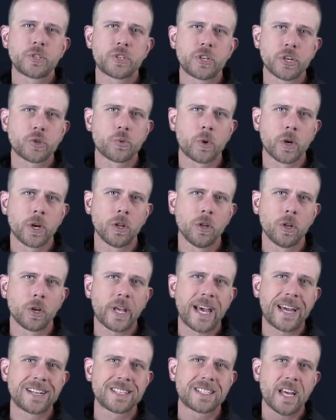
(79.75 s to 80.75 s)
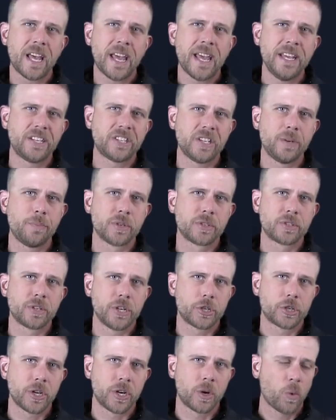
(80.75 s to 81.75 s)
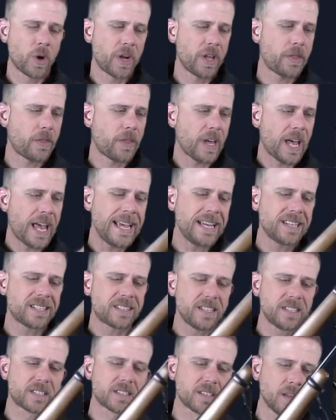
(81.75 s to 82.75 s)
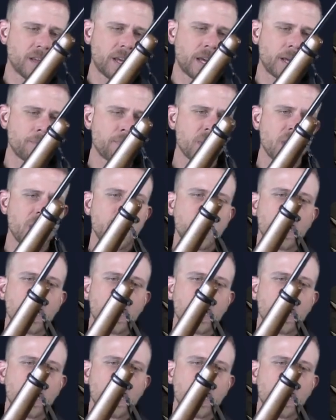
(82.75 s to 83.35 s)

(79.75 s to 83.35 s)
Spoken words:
position we're going to look at is the hasty position, and with the hasty sling,